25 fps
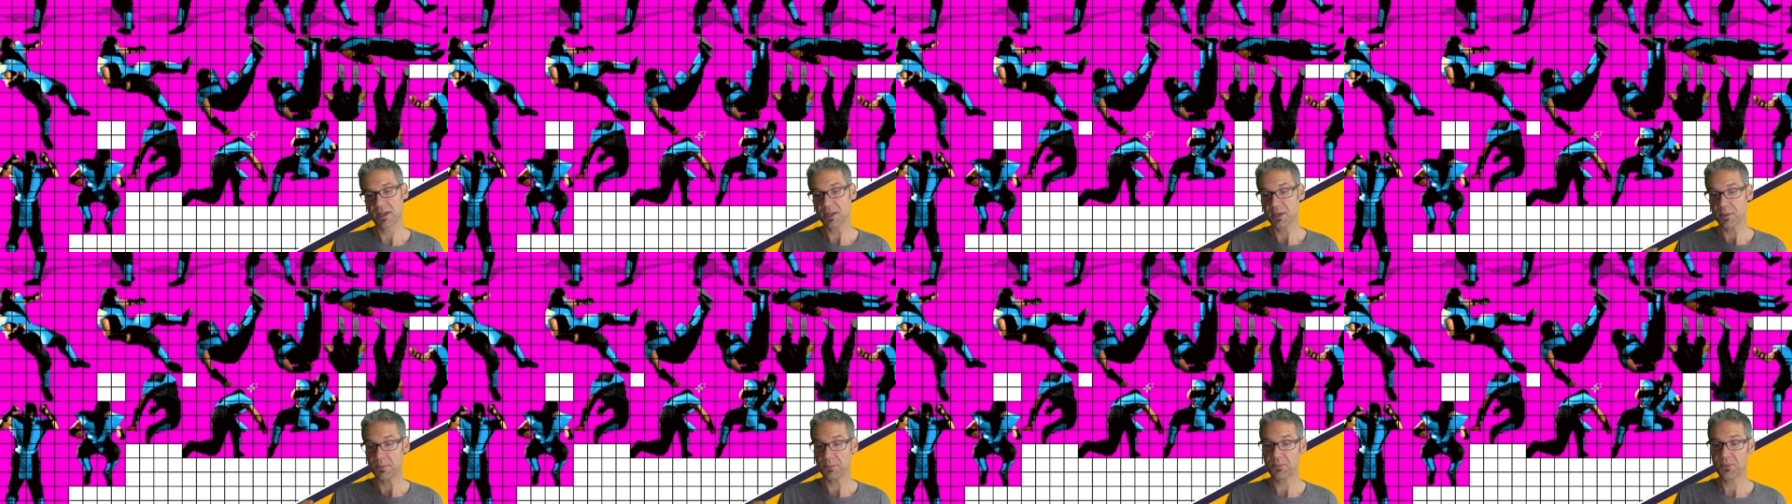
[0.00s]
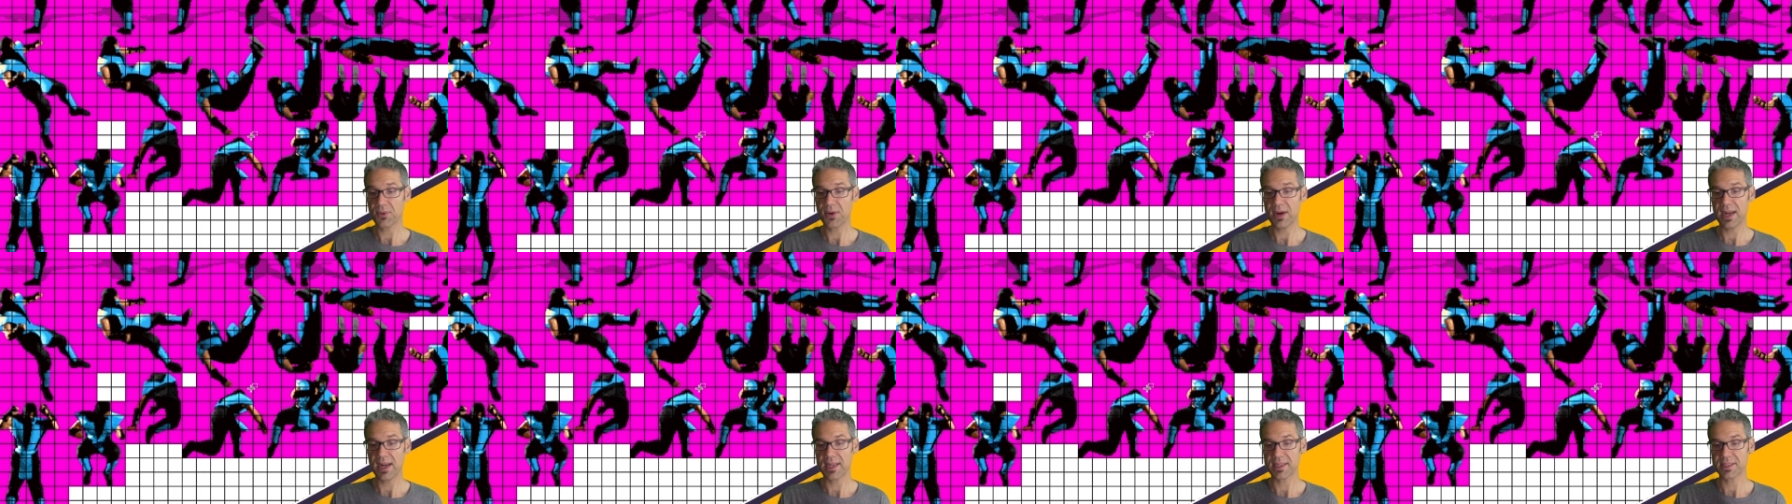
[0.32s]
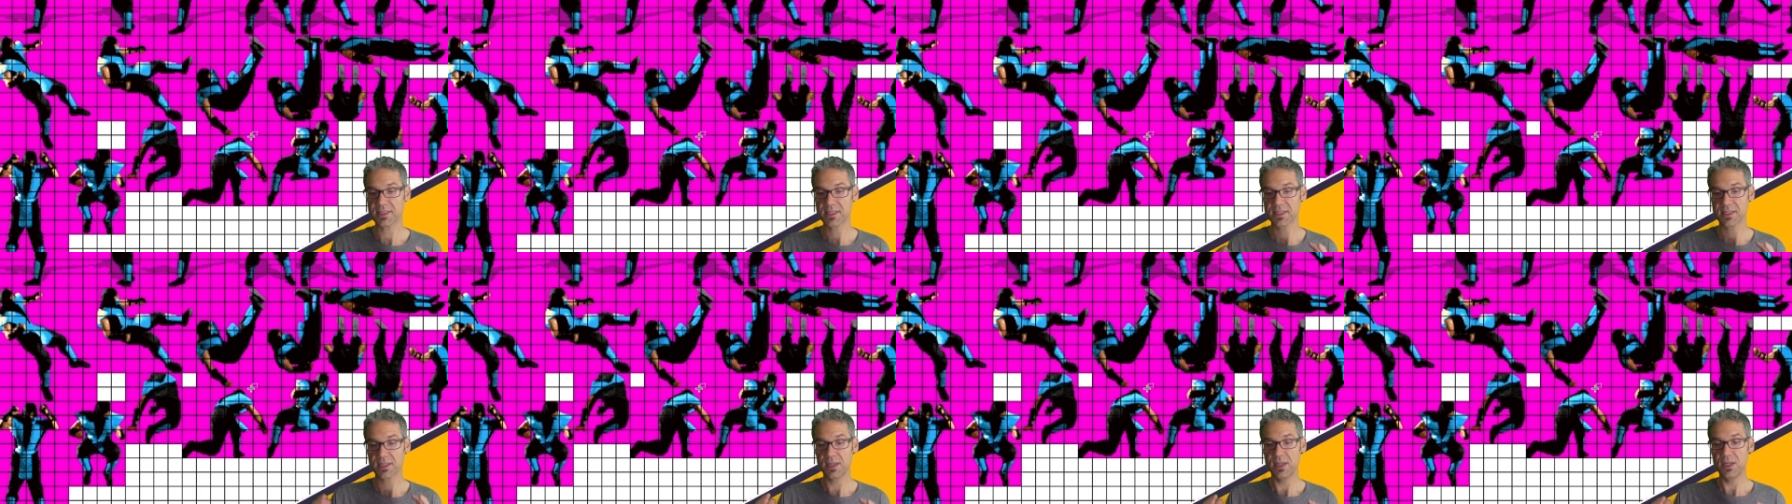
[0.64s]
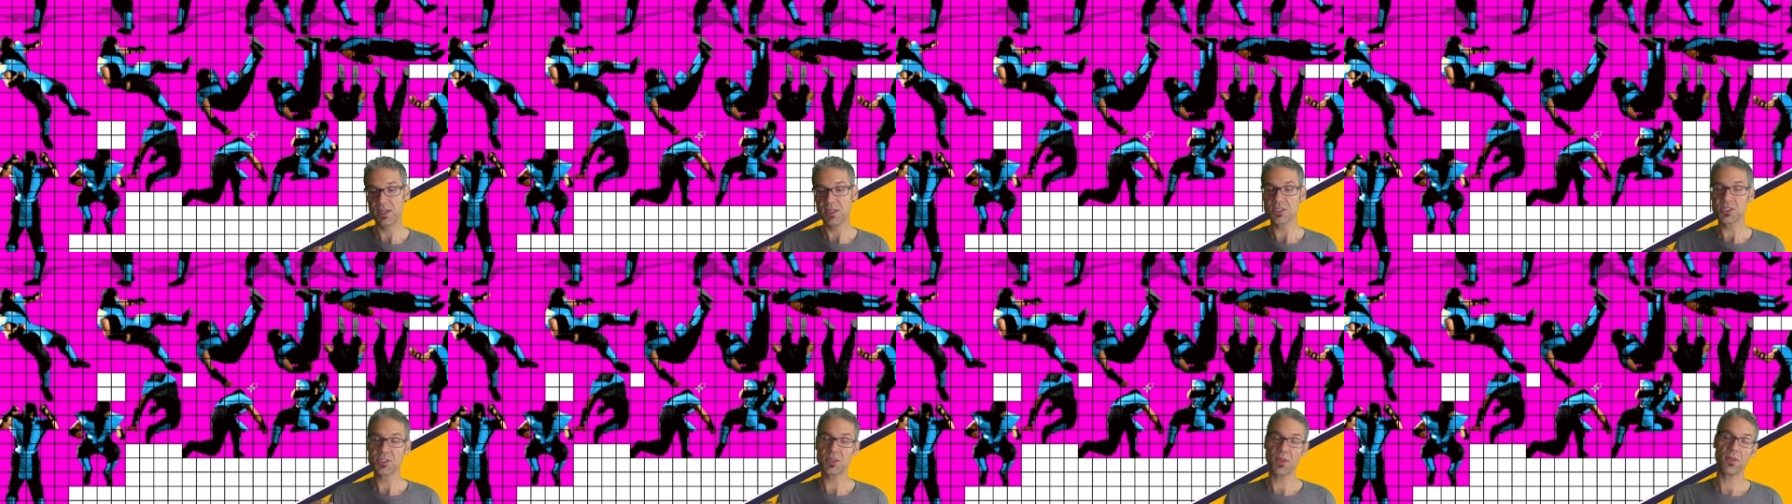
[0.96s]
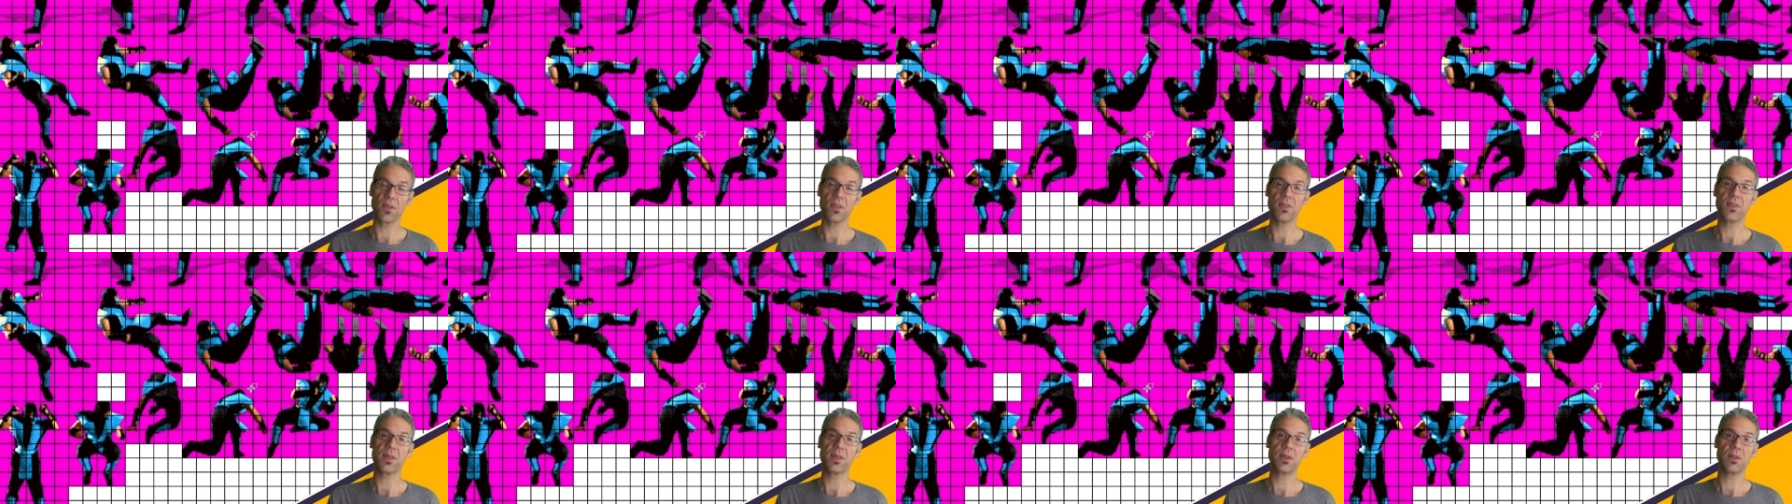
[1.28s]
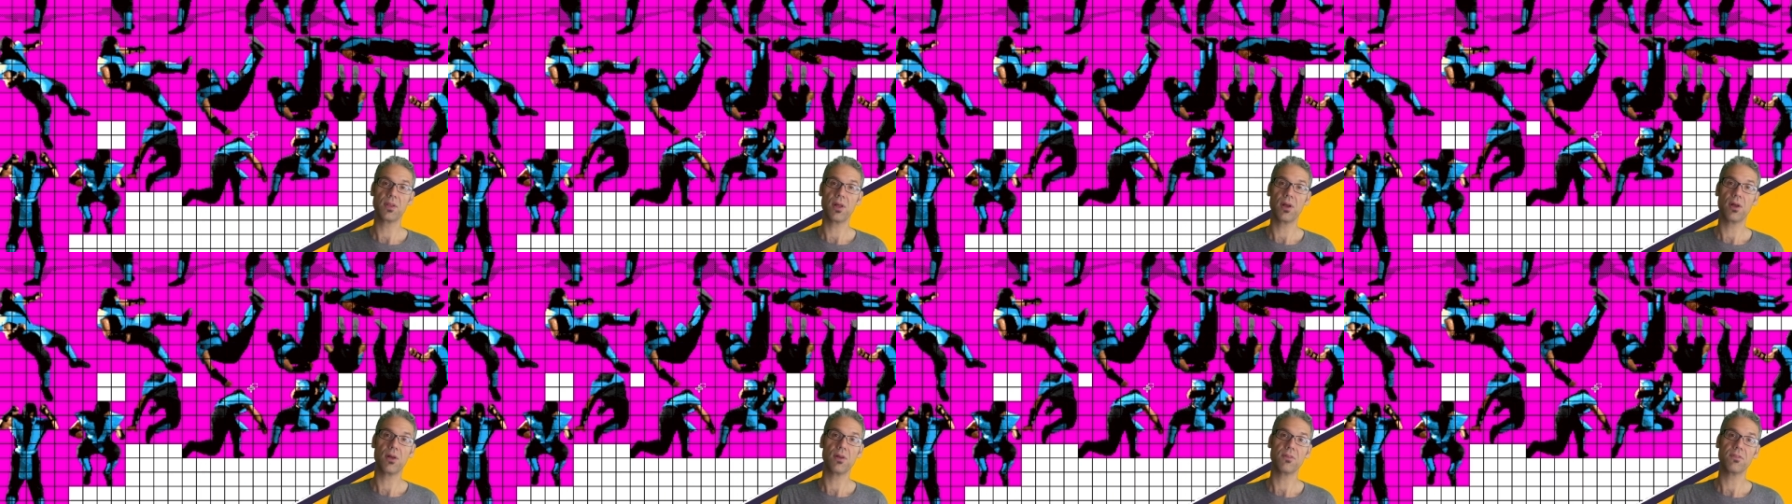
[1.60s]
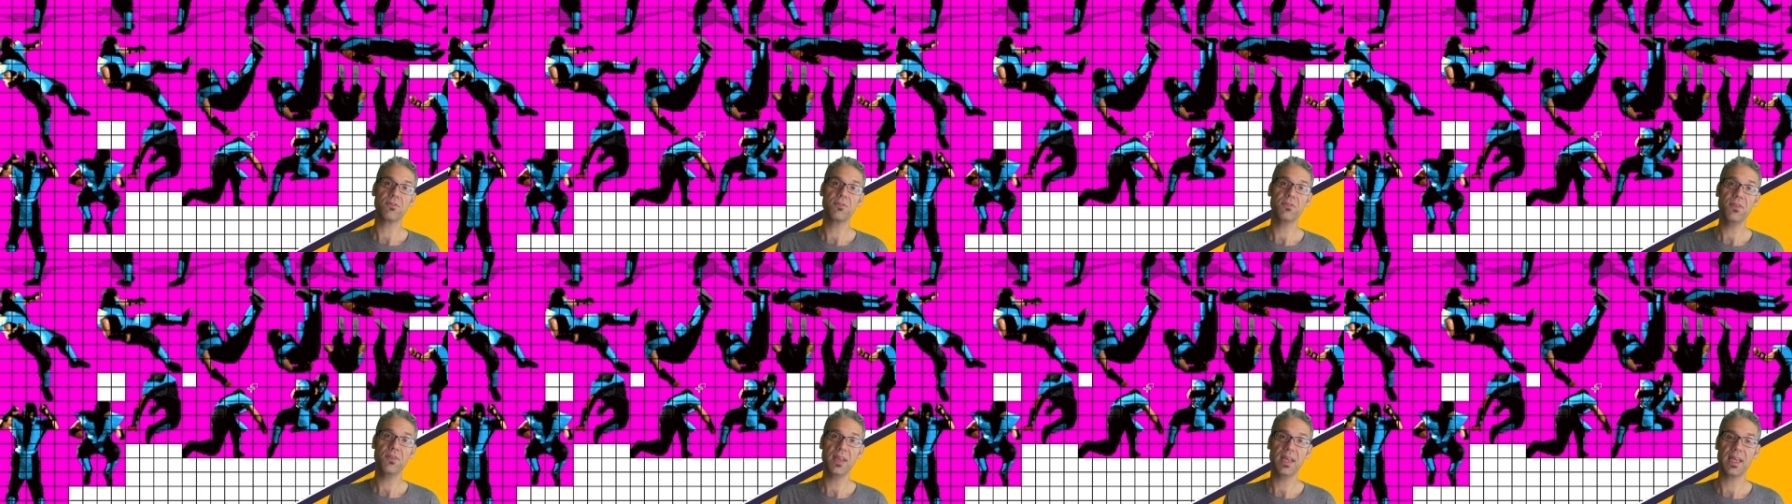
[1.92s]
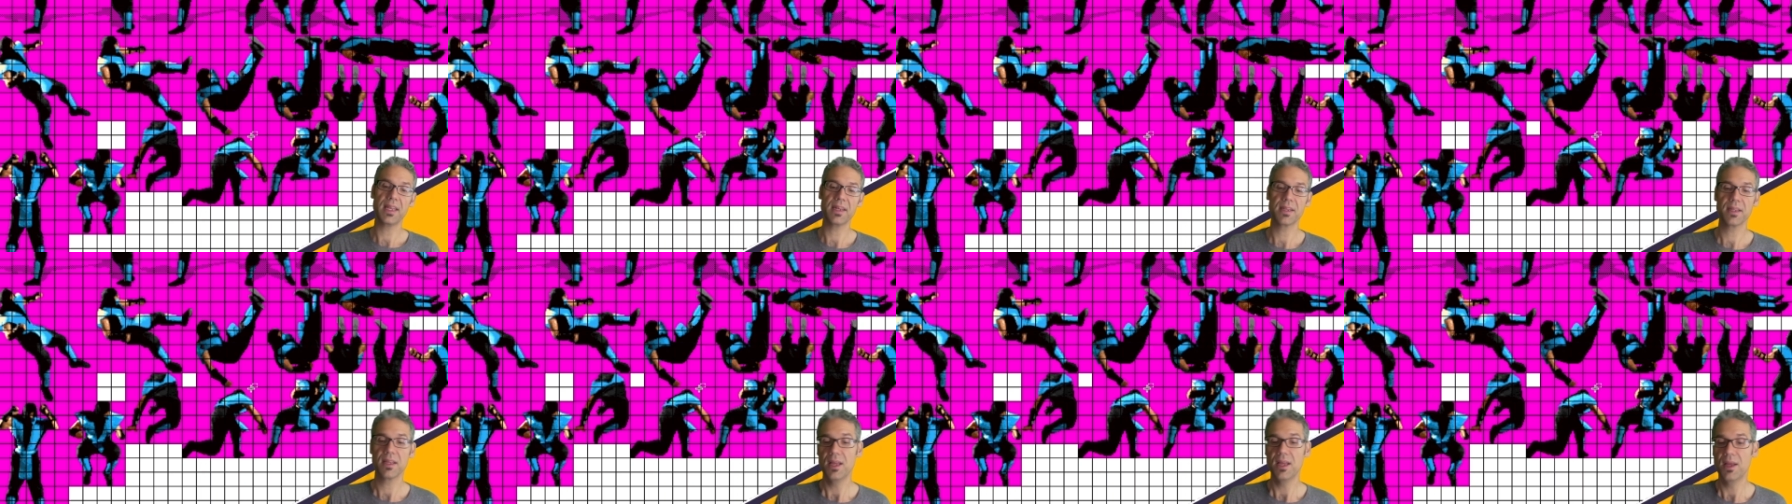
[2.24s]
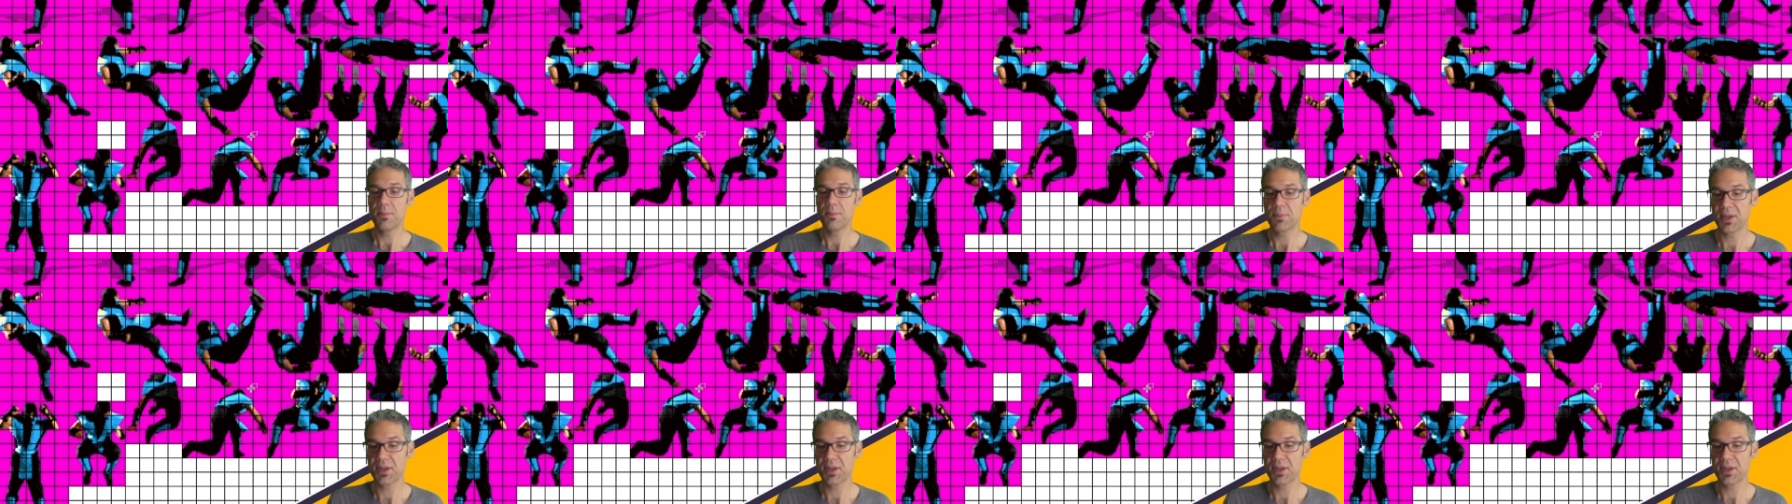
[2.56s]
compressed so that they'll all fit,